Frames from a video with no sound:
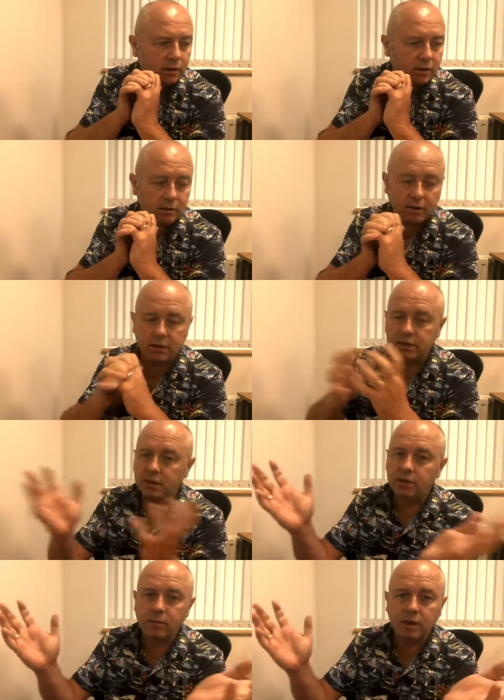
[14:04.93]
And like I
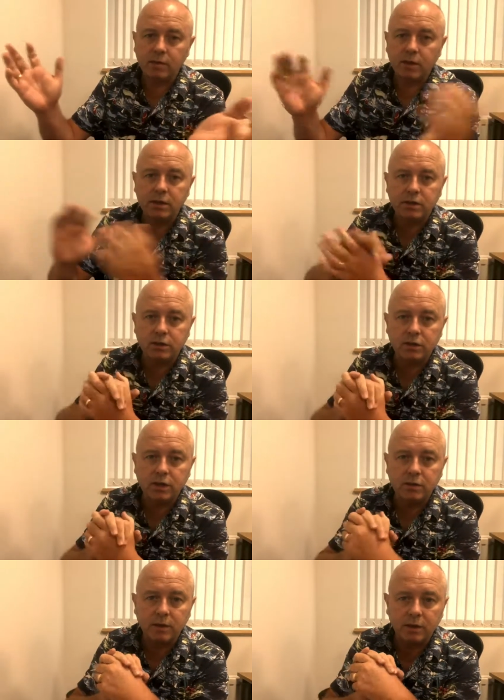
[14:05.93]
say, you may disagree.
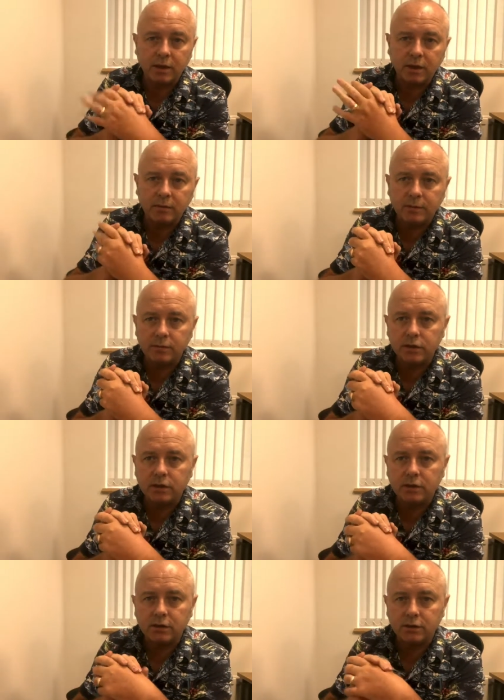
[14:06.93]
You may think I'm
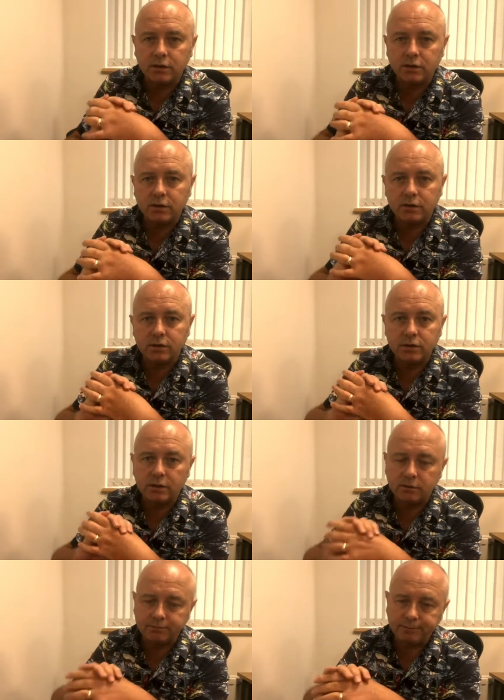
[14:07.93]
talking a lot of nonsense,
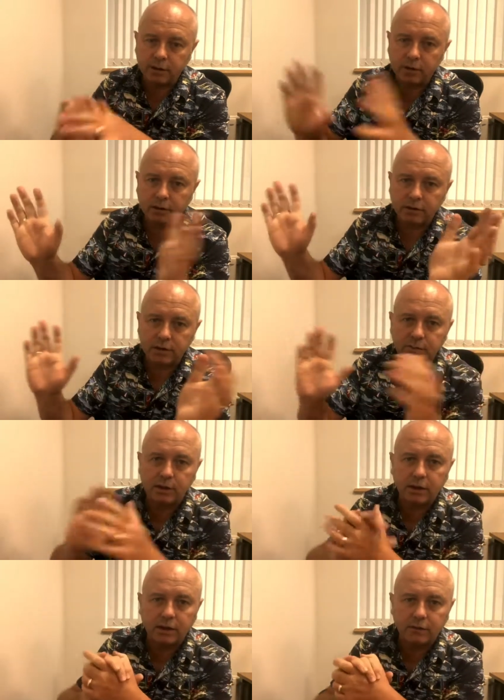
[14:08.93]
and you know, I
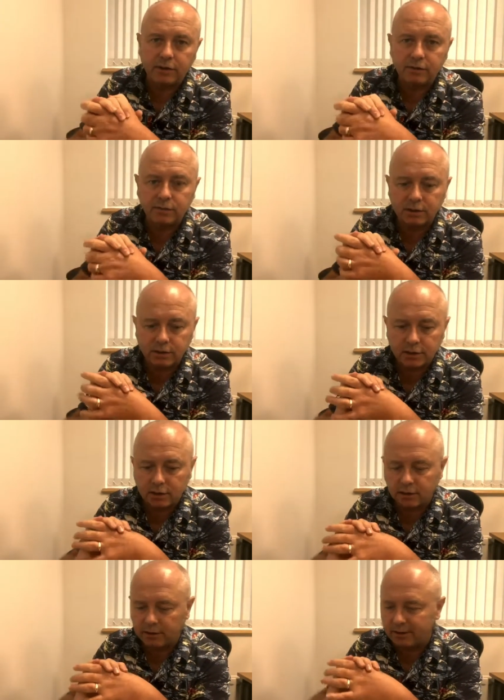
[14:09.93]
respect that if that's what you
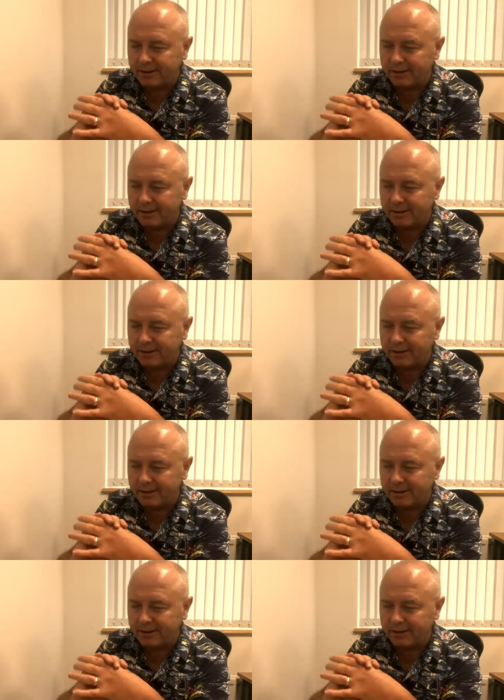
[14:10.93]
think.